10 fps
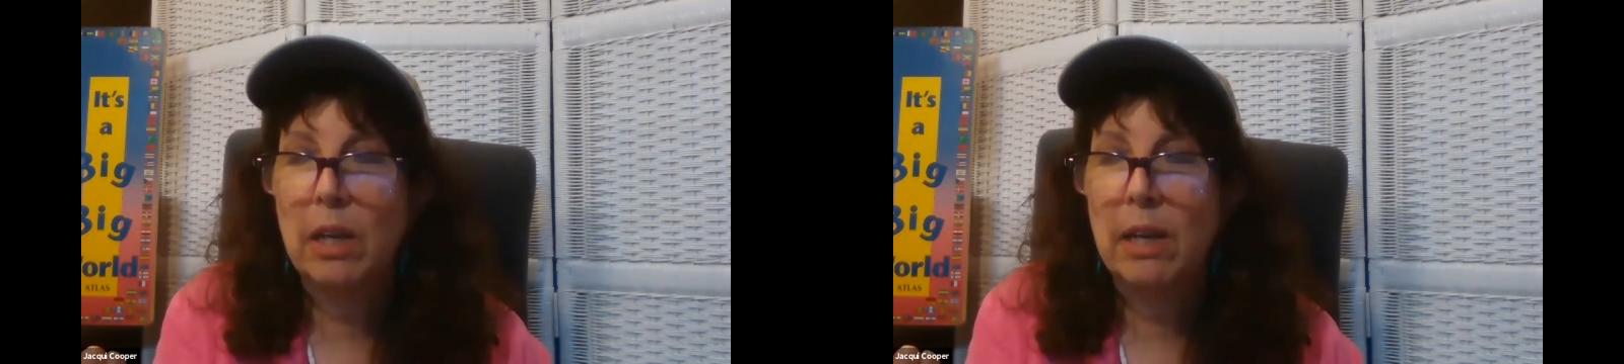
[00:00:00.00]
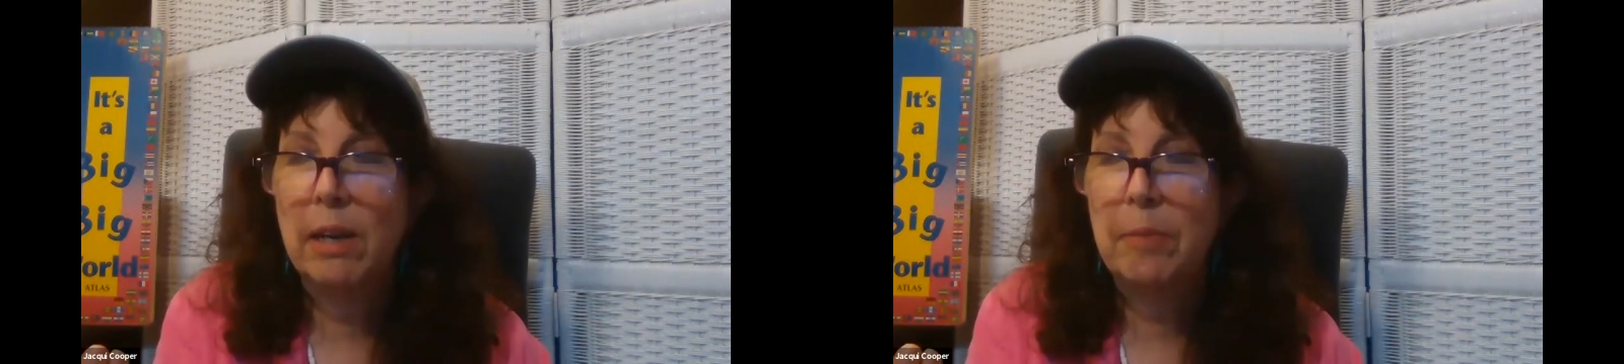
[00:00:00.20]

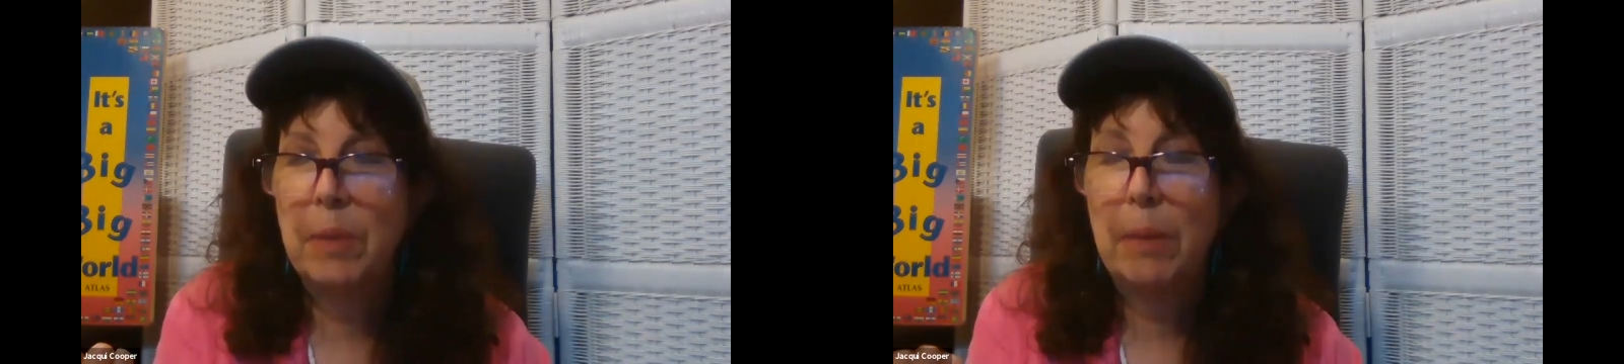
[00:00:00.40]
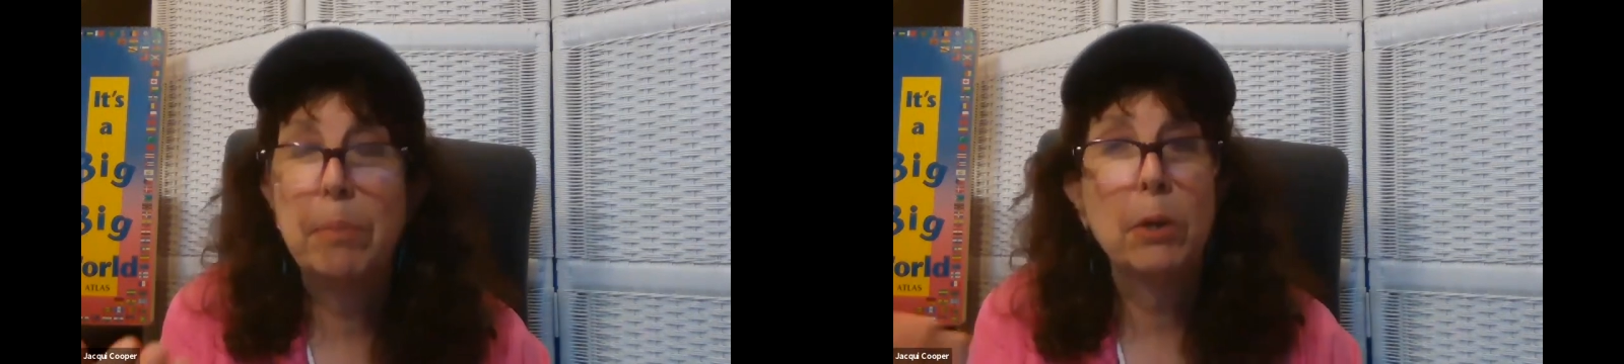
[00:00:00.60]

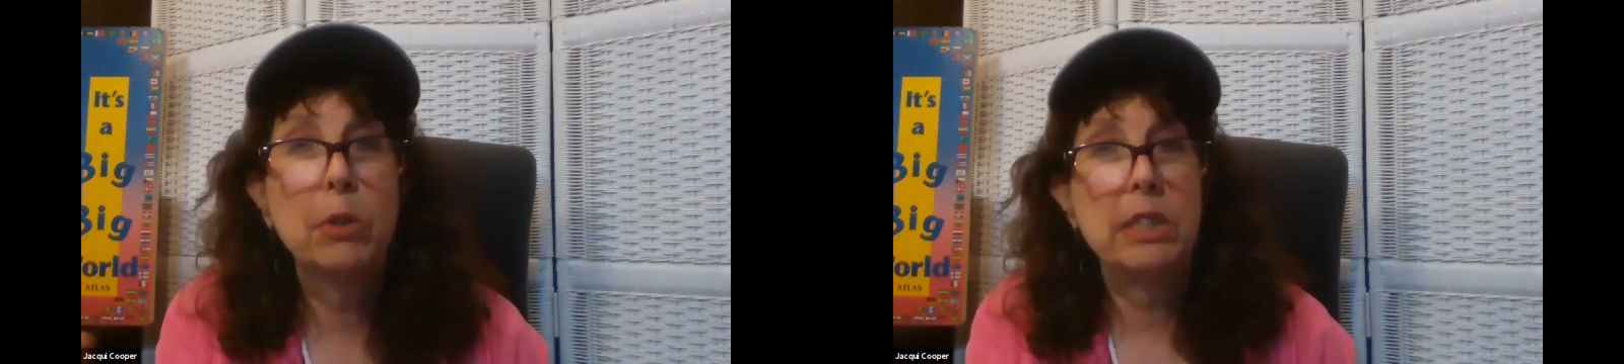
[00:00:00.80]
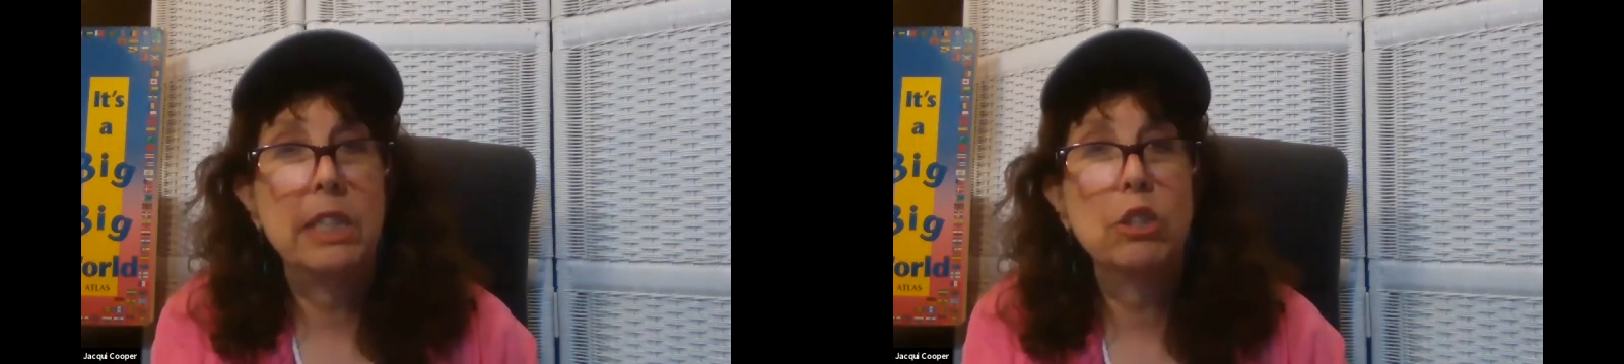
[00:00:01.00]
I'm
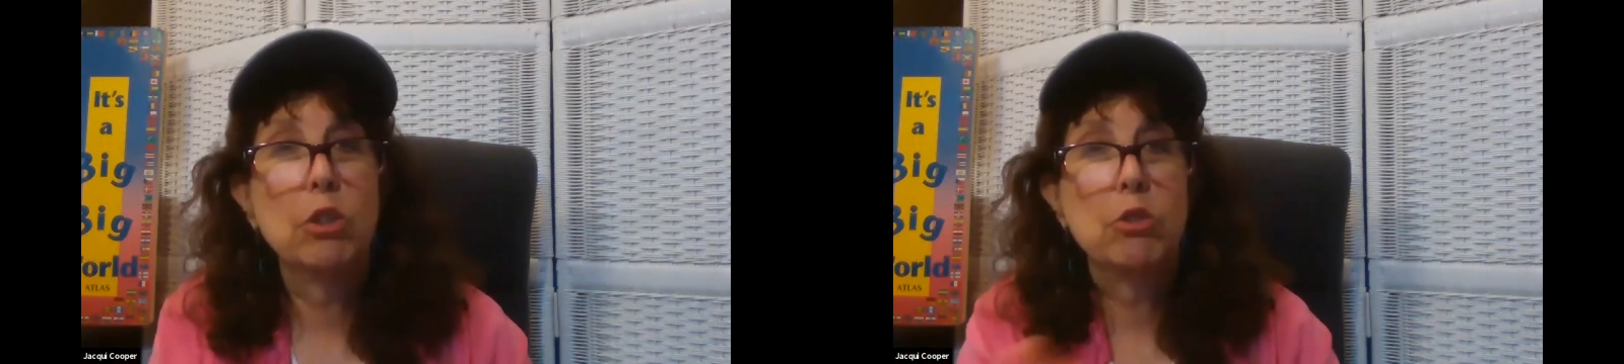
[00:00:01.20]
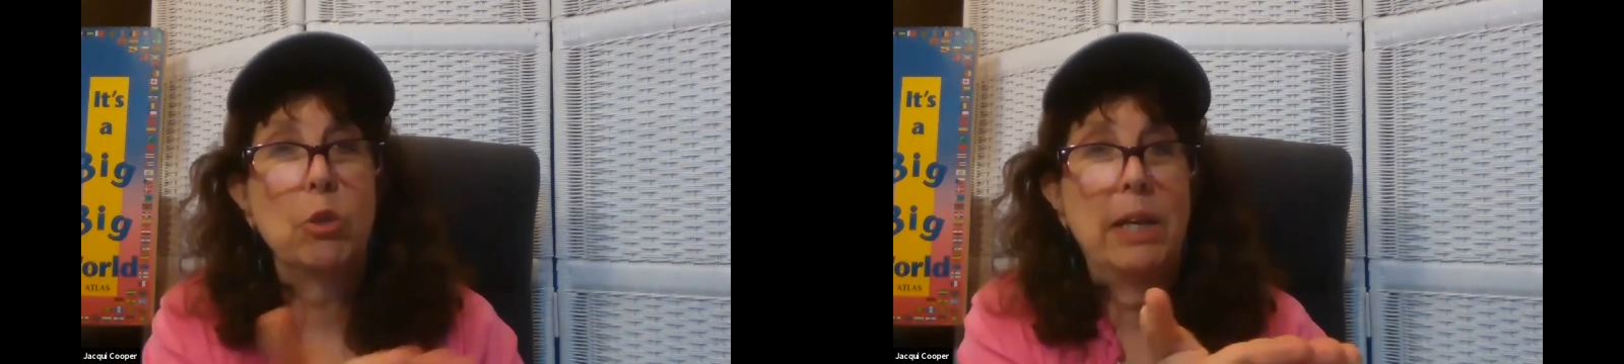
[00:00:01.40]
both a
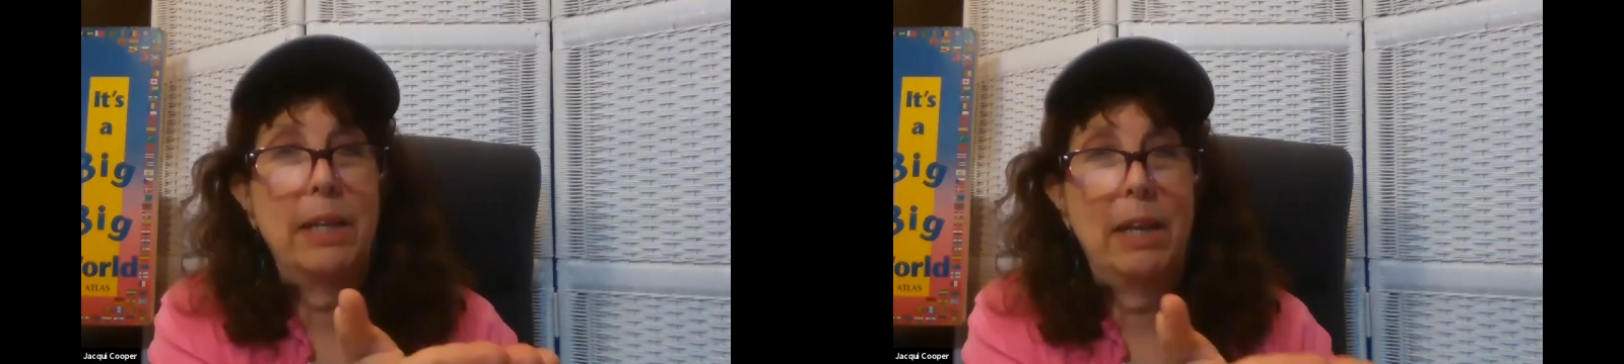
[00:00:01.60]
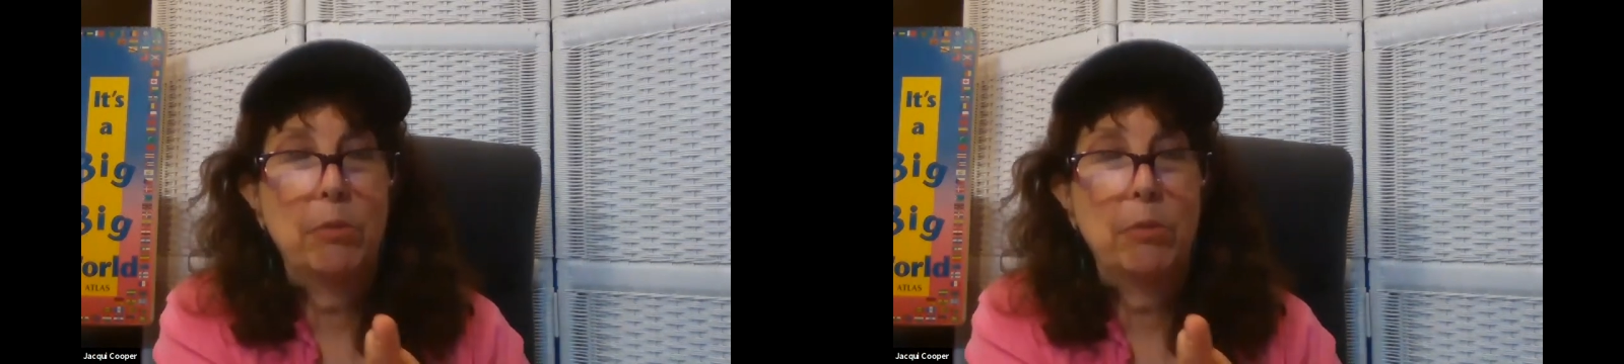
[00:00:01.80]
teacher, so I